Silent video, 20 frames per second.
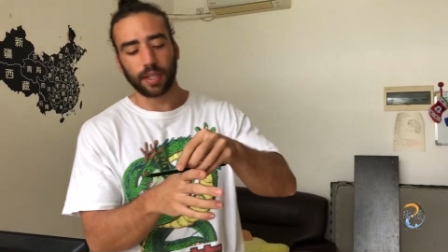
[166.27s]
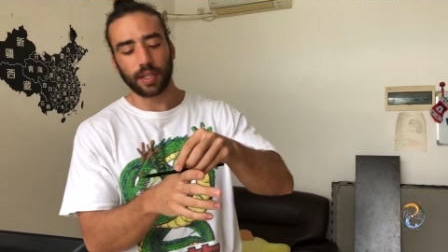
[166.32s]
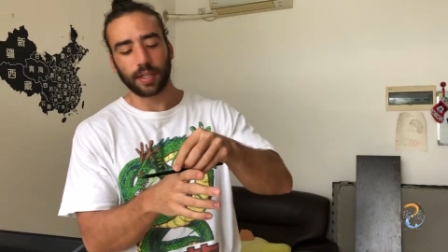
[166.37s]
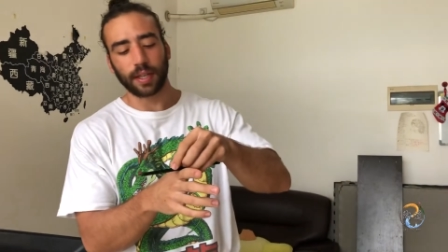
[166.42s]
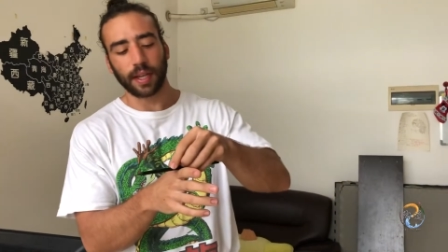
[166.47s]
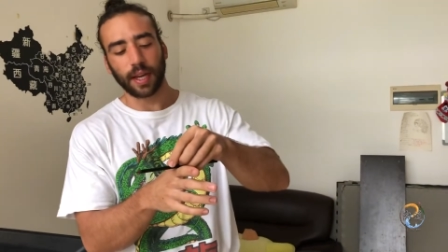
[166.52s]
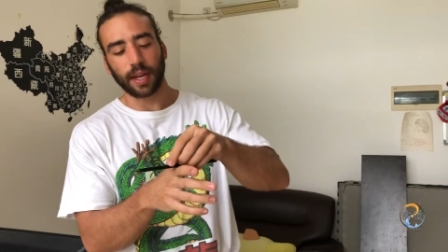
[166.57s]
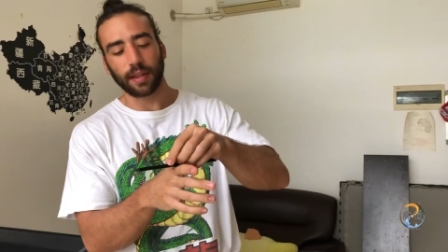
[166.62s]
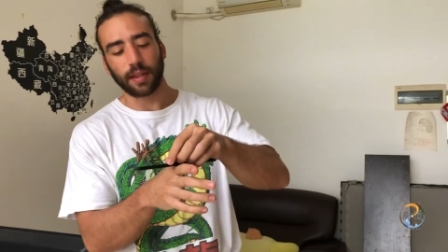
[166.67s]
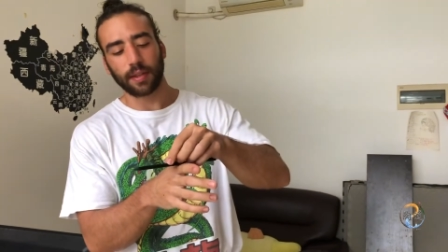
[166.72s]

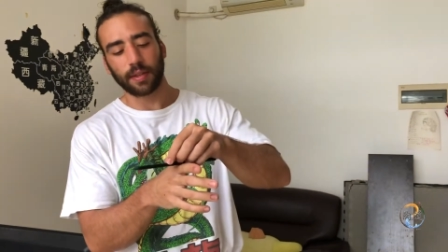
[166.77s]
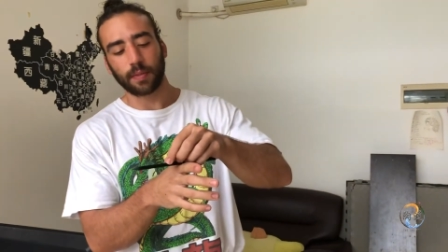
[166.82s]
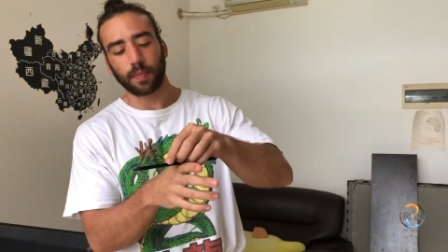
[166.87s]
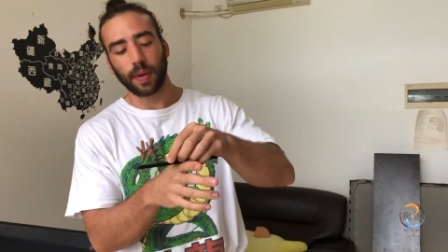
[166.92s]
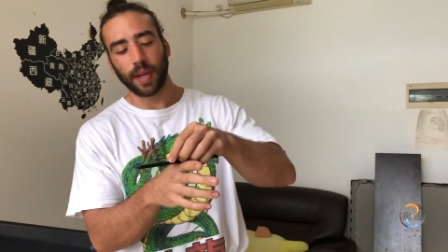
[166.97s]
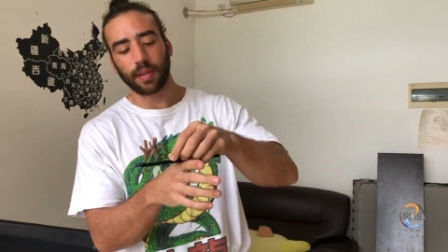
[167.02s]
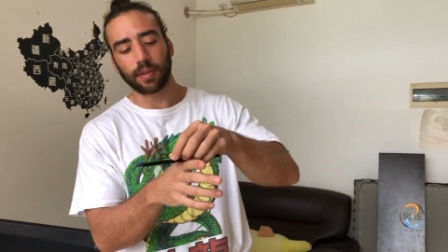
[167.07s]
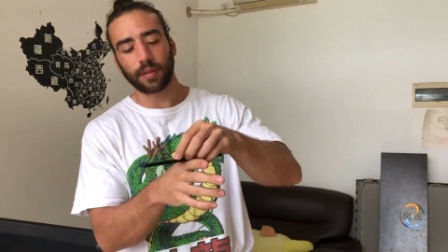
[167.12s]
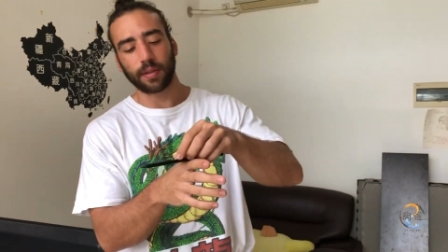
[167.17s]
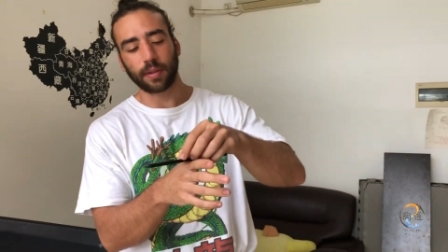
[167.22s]
just like this
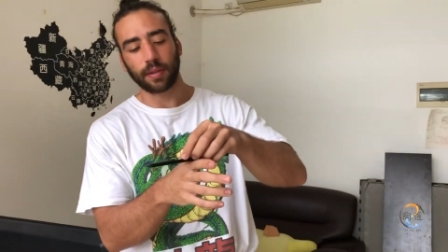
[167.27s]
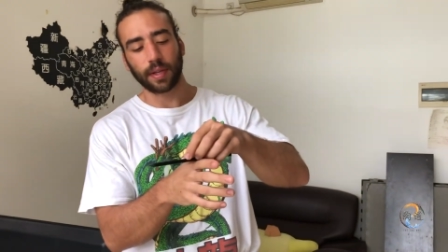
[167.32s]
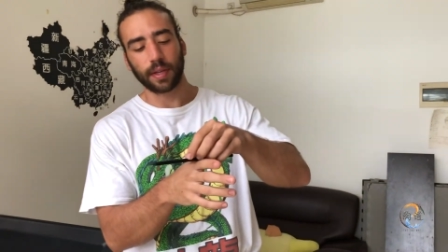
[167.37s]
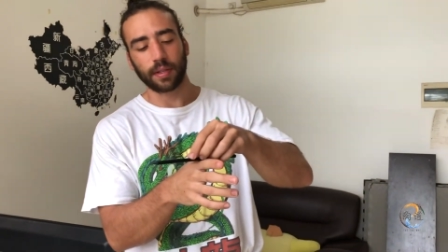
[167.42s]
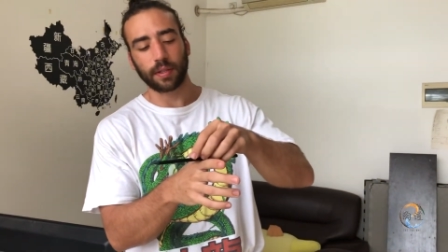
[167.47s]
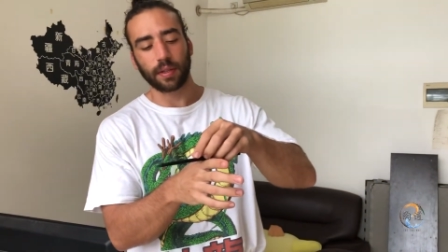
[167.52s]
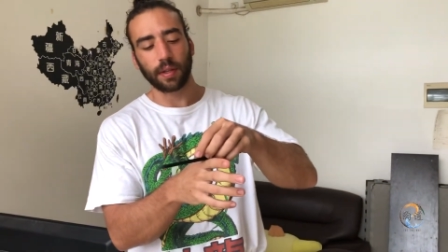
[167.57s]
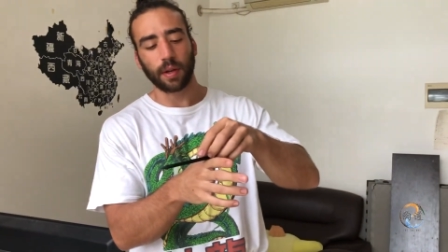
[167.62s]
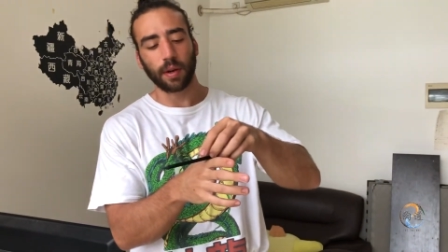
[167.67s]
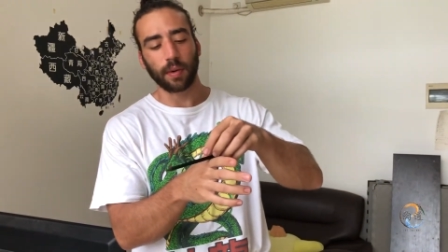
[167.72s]
pencil
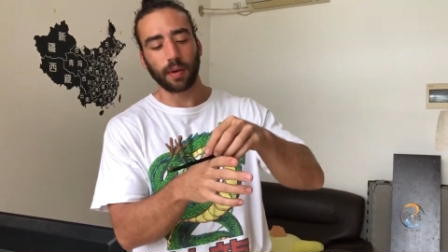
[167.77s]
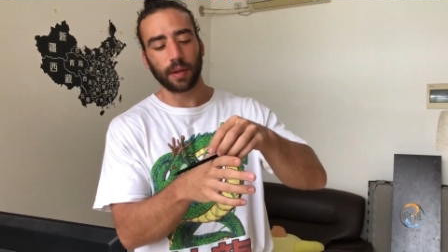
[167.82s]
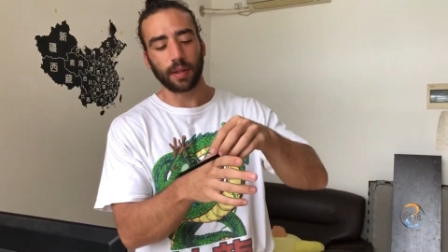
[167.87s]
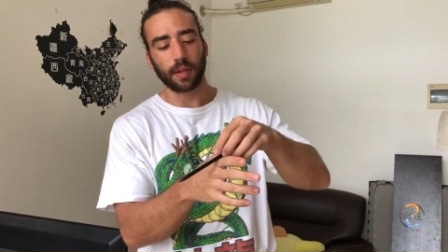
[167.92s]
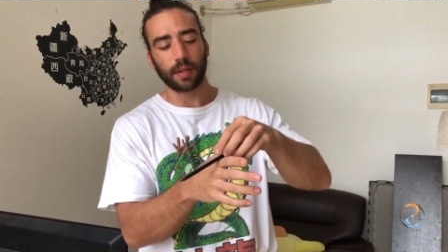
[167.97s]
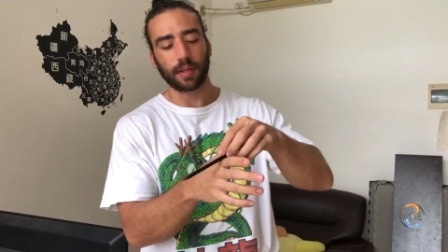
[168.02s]
is lower,